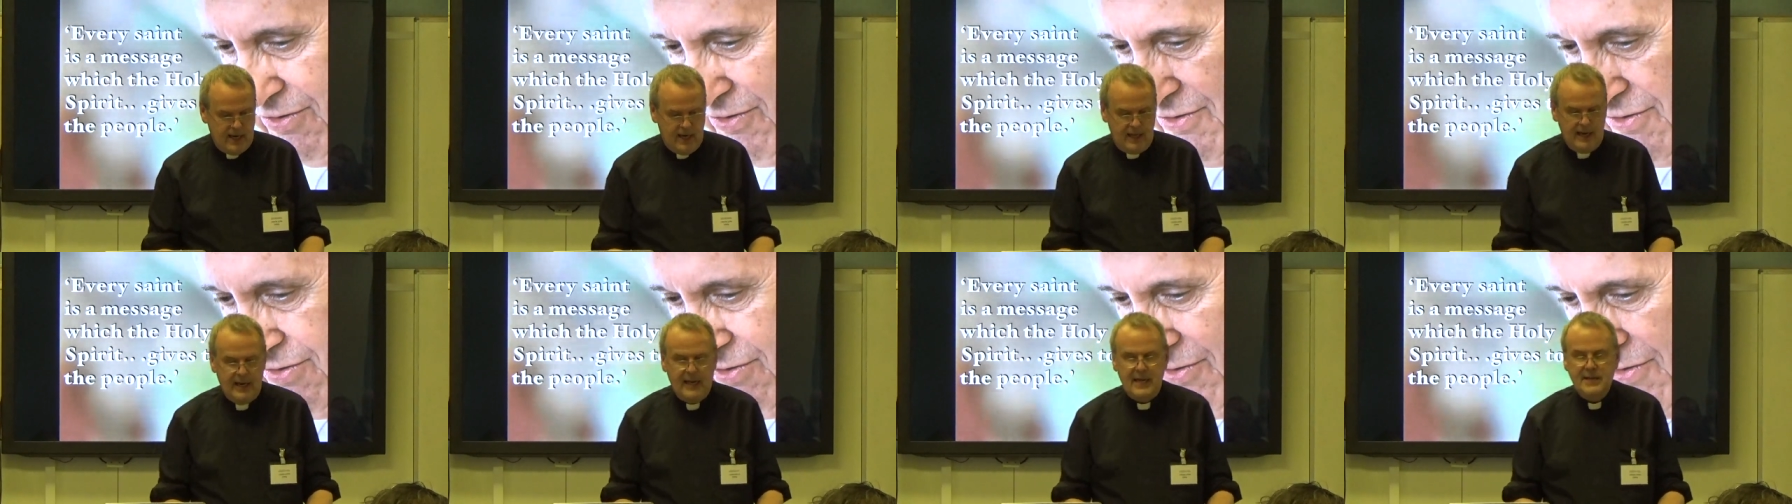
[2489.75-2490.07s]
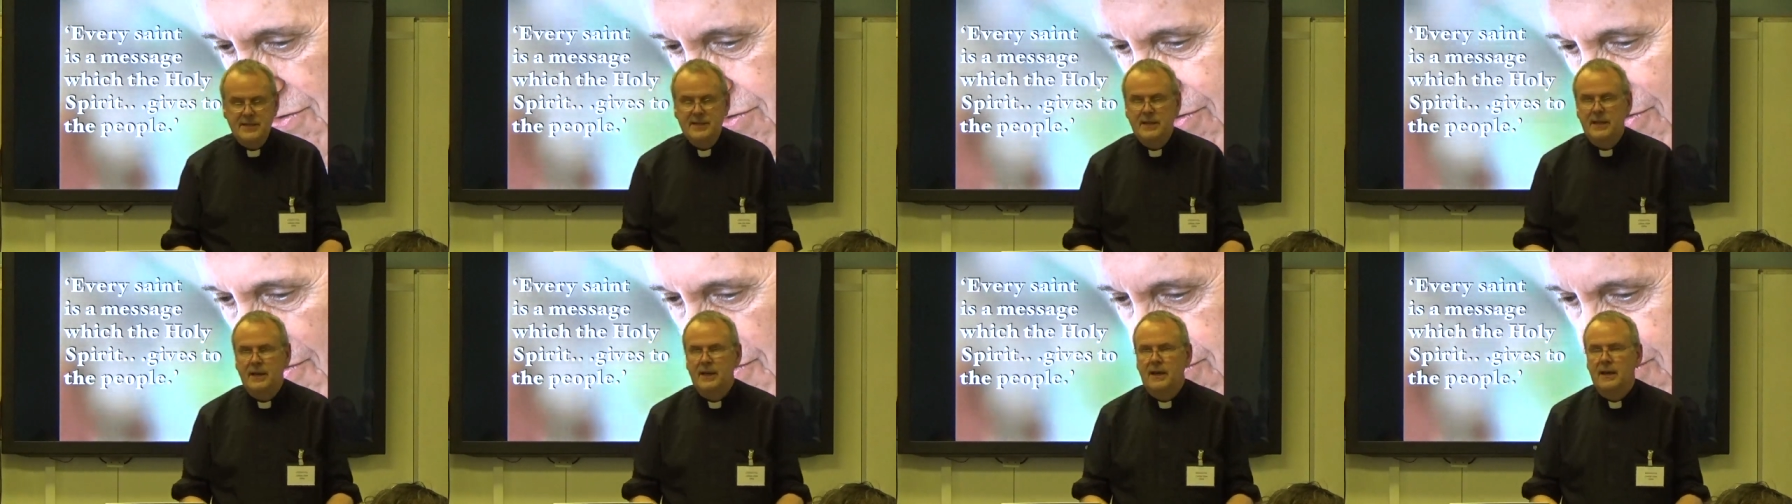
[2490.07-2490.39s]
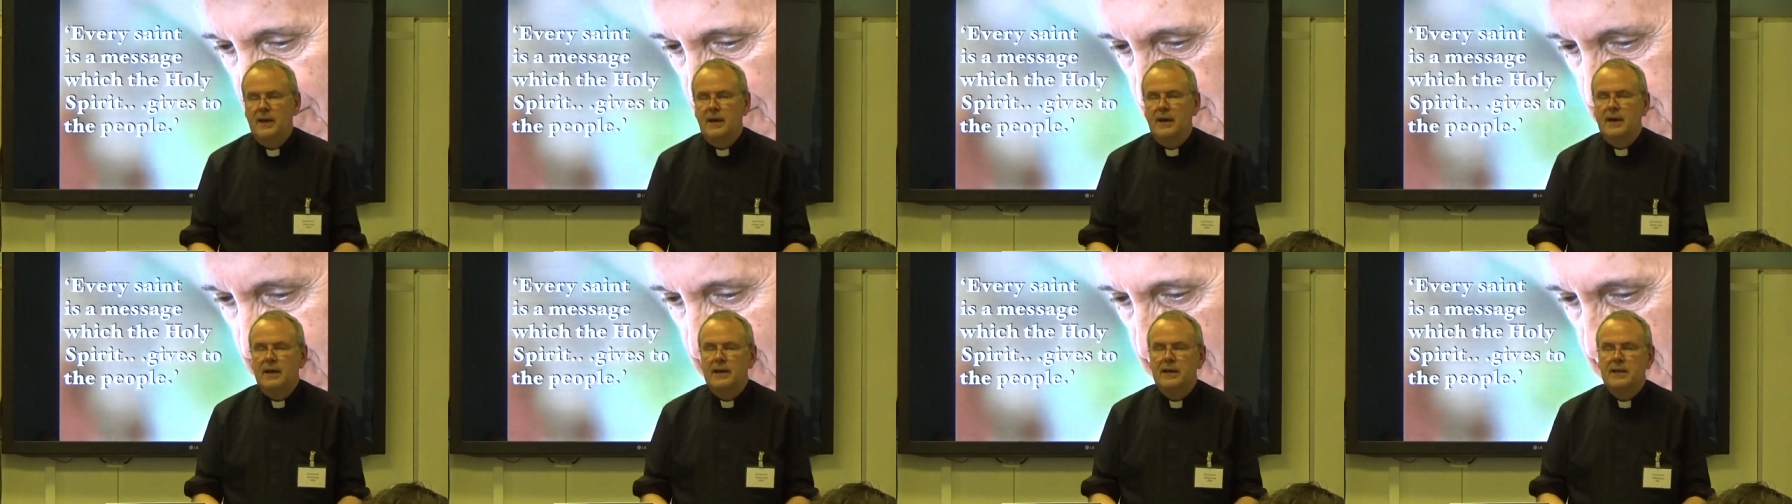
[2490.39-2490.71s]
I led
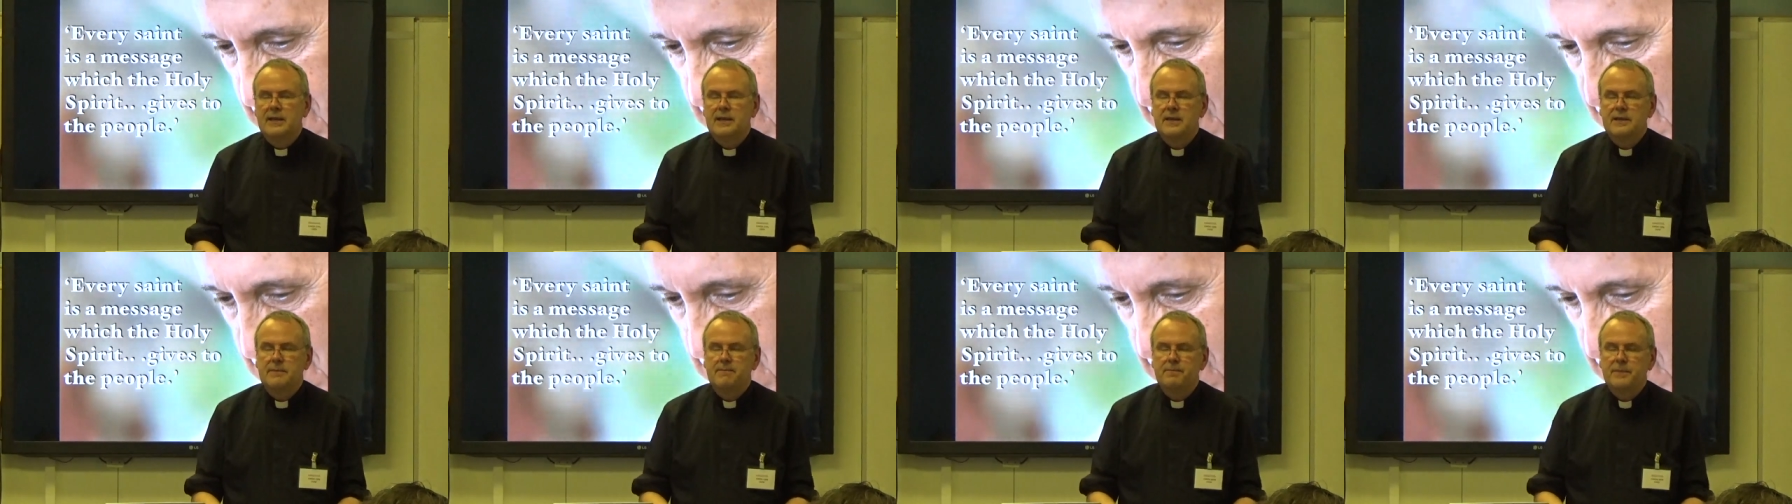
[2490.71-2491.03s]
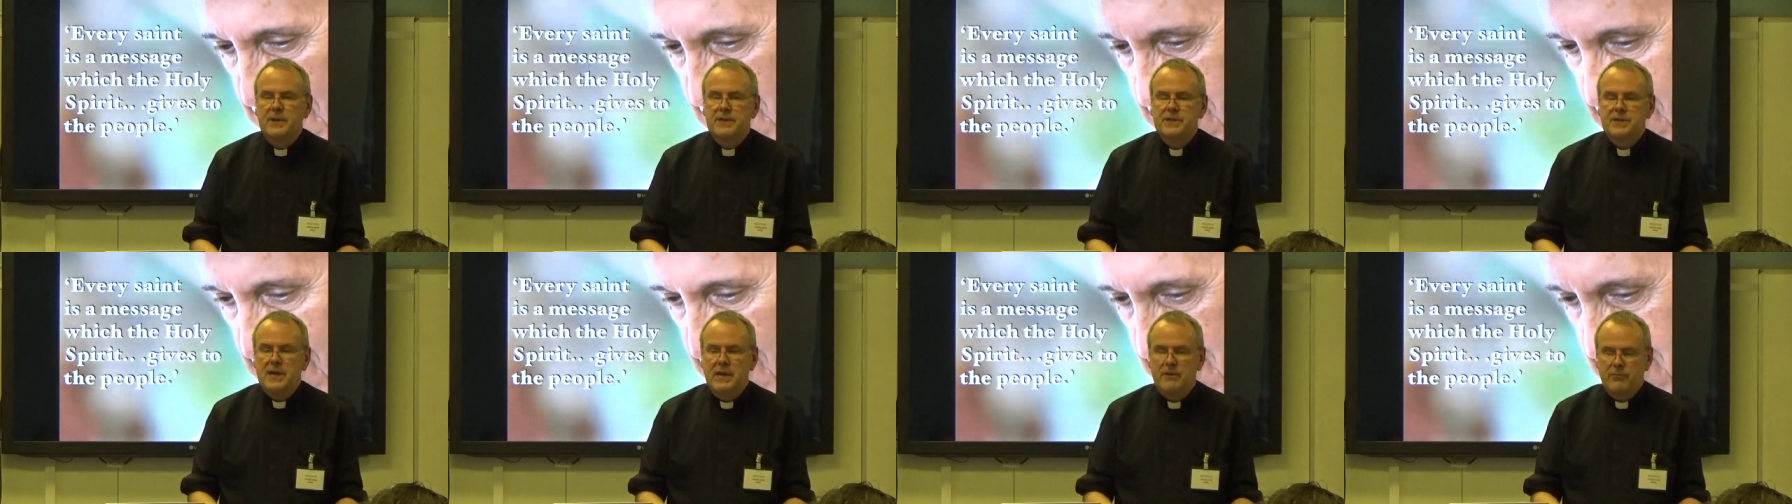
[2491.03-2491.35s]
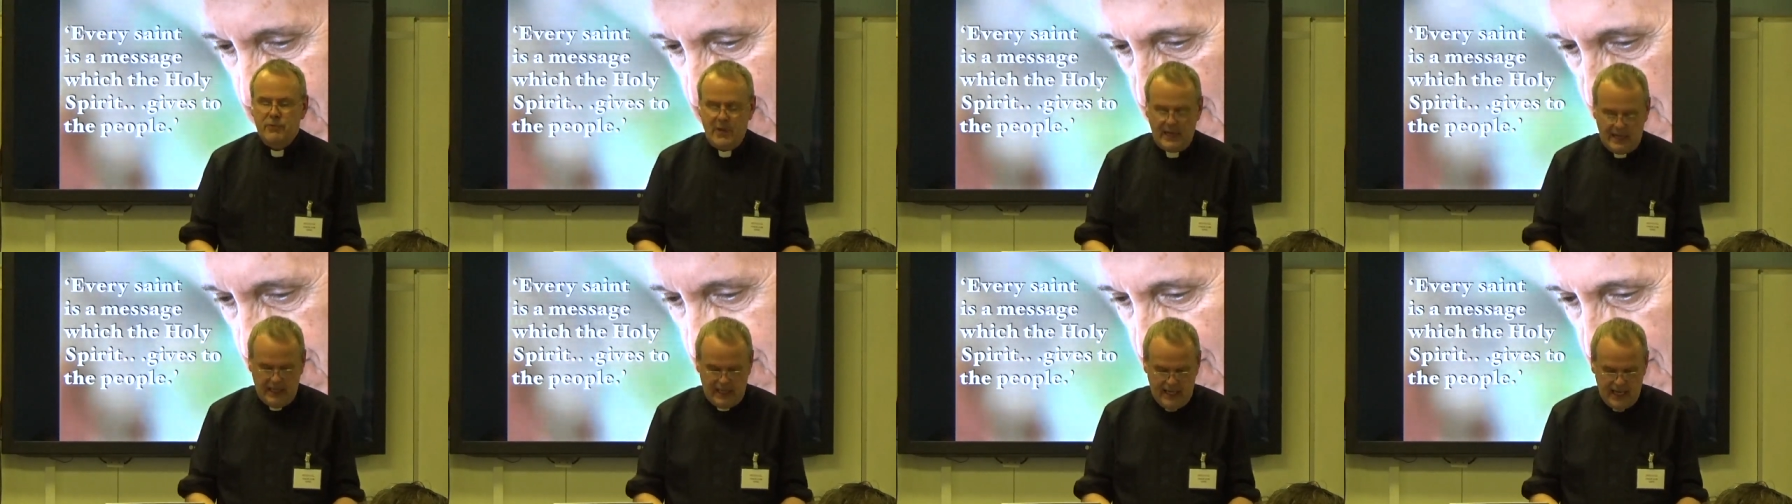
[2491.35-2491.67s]
uh, a day of
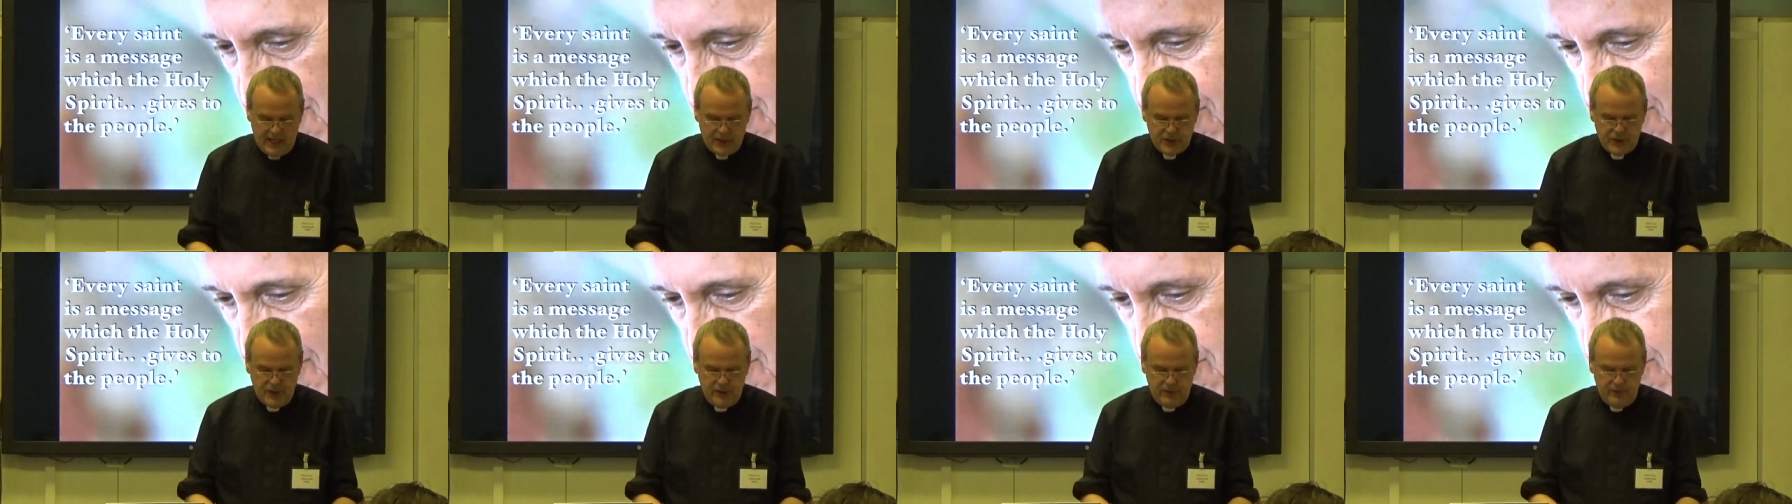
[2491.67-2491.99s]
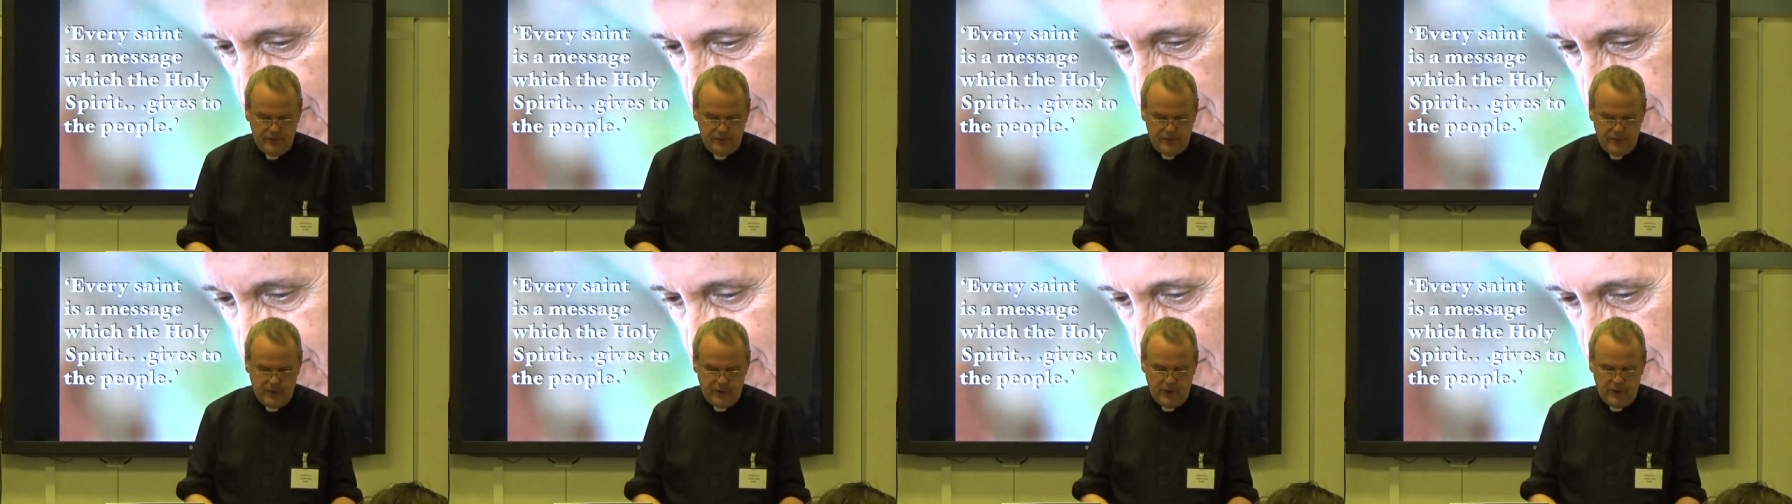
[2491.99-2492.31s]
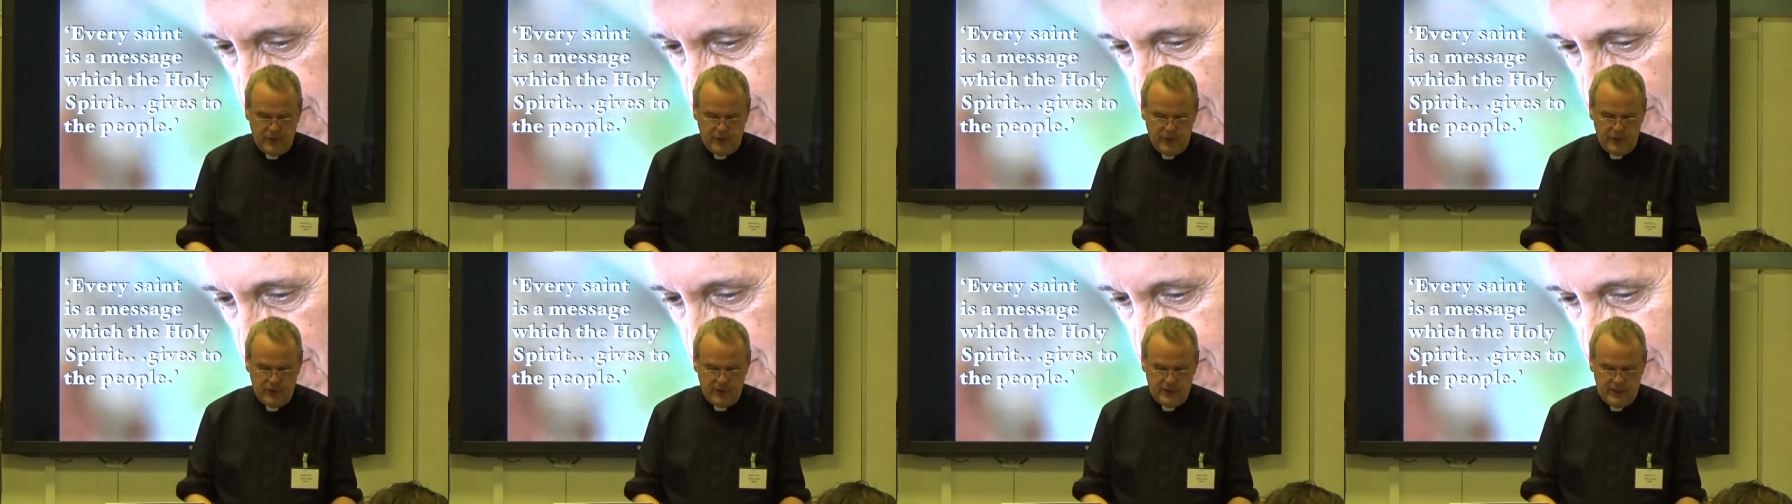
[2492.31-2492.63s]
recollection
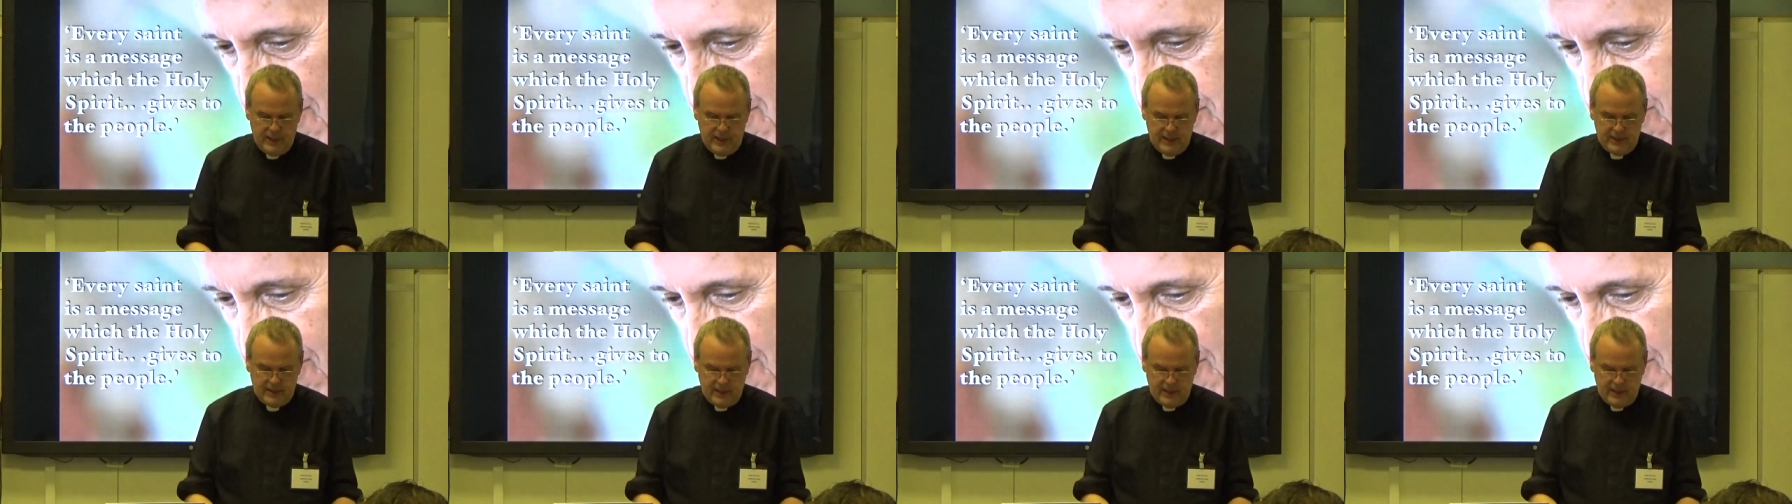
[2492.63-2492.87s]
for uh,